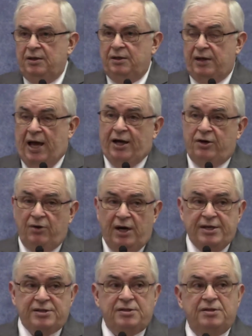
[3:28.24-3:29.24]
like
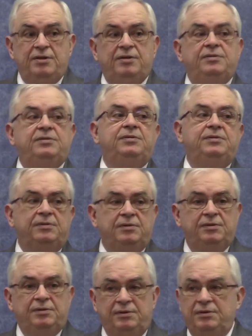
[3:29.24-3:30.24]
Christ,
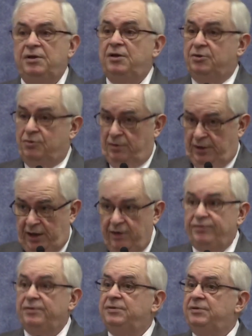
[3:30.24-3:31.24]
to live
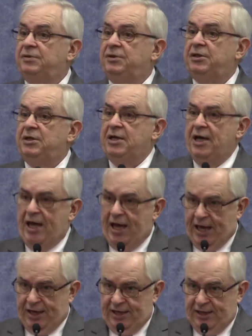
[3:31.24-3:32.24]

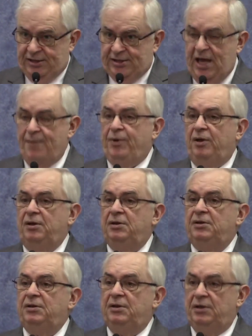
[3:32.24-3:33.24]
and example
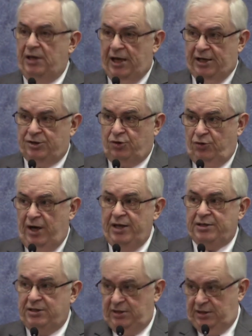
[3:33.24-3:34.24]
as
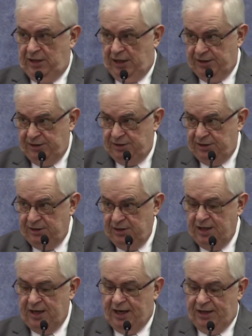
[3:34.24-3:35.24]
Christ does
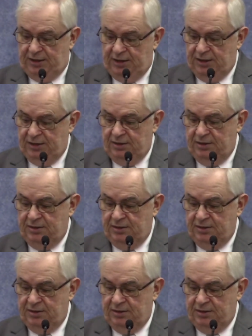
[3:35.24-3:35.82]
and did.